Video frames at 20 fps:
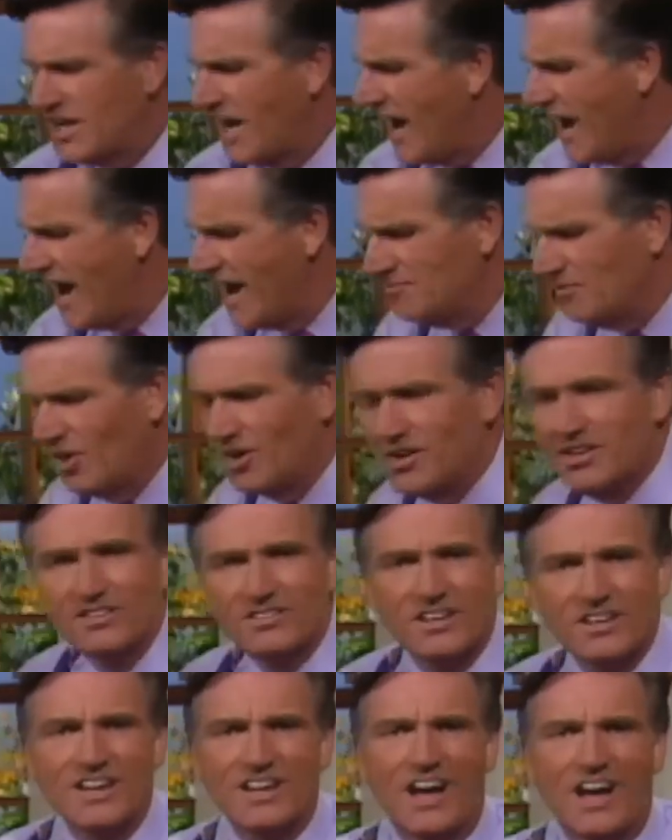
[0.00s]

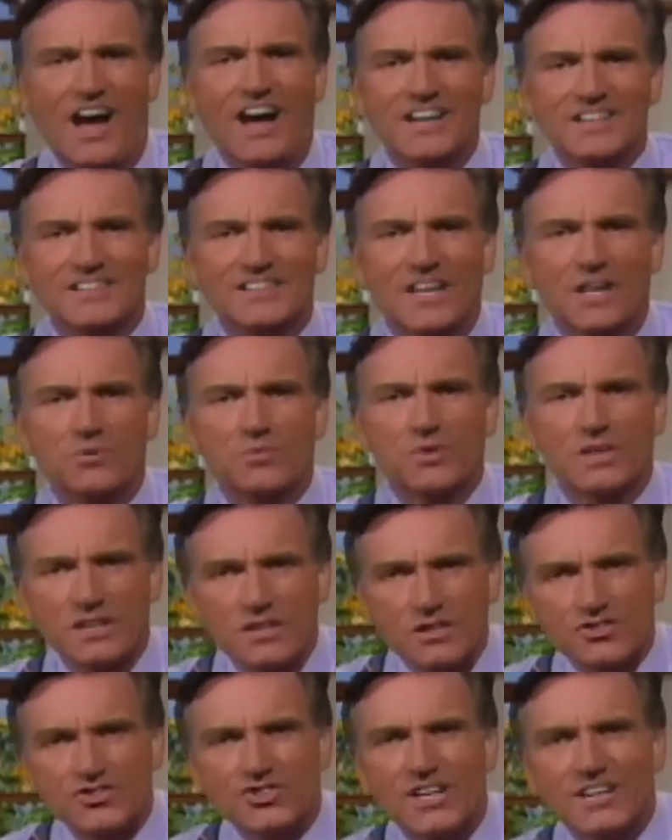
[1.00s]
time-honored idea with a
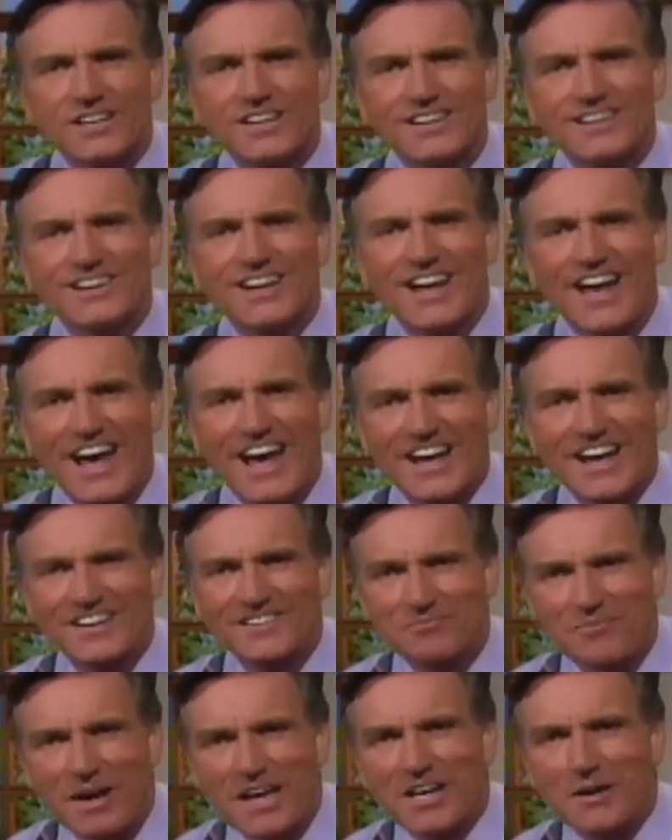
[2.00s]
little chicken
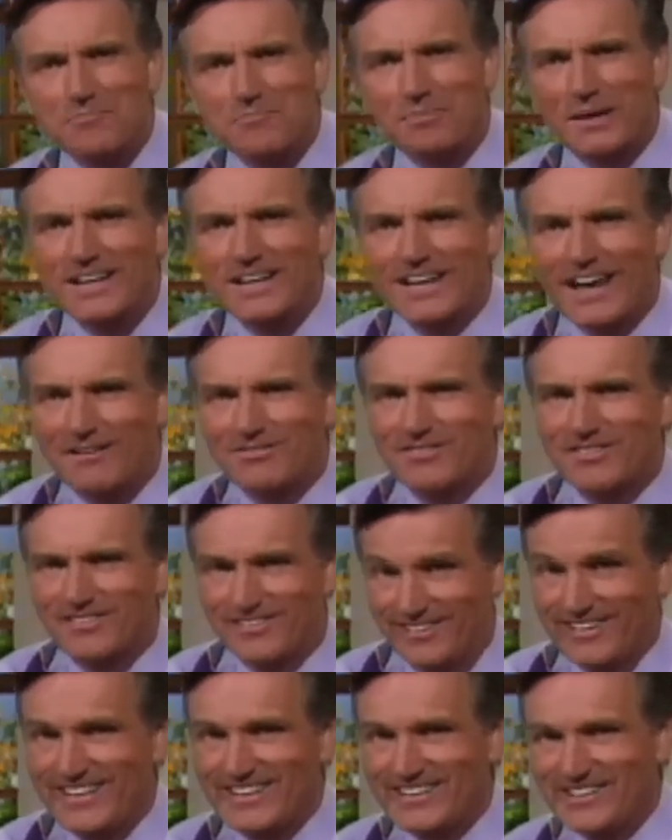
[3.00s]
and make a pilaf,
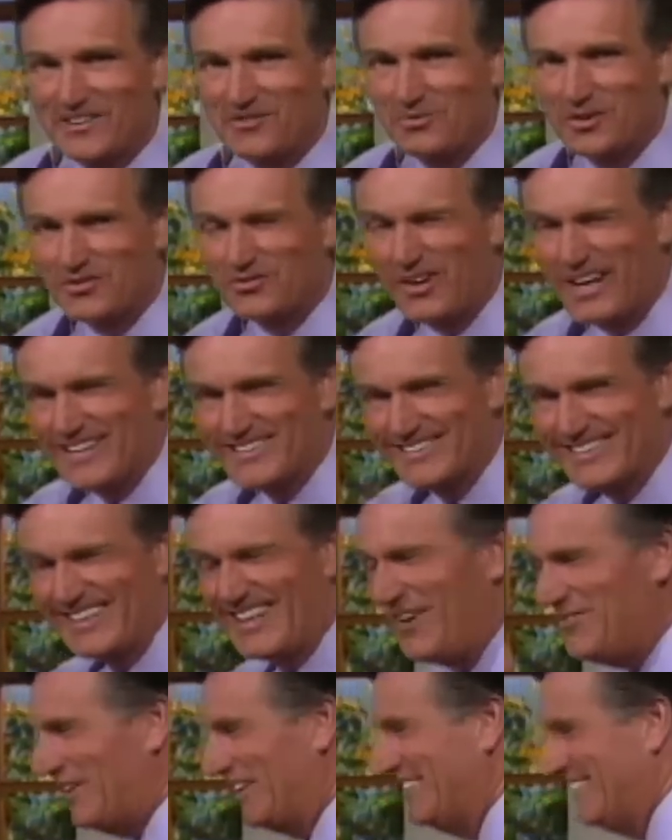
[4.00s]
all right, with rice.
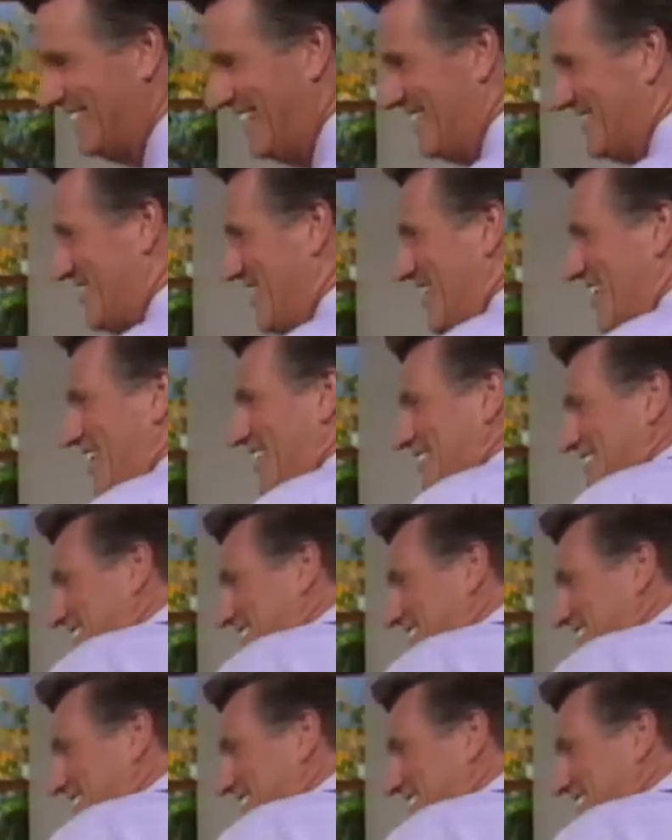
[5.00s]
Come on, I'll show you how